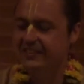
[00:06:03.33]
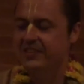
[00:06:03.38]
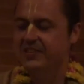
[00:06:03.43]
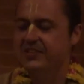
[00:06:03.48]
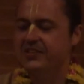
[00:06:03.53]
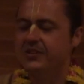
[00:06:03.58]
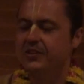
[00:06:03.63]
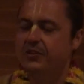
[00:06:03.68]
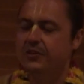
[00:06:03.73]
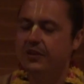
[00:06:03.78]

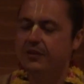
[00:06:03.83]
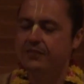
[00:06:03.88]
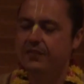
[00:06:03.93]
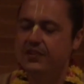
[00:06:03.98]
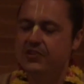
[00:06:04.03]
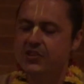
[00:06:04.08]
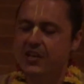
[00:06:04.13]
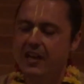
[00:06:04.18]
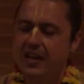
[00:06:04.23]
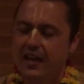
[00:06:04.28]
So if we
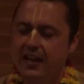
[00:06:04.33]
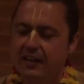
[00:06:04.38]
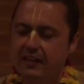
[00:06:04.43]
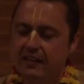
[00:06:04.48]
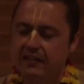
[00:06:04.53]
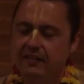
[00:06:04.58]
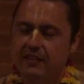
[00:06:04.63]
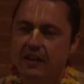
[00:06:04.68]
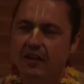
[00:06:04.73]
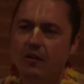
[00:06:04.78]

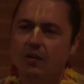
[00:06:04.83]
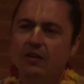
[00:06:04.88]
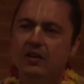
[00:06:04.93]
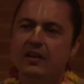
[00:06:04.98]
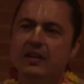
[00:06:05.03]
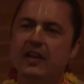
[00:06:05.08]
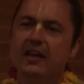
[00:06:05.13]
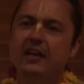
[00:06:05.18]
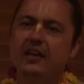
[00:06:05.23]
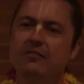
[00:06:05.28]
chant the holy
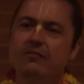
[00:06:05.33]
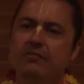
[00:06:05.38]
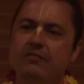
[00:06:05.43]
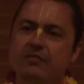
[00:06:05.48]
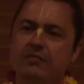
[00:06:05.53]
name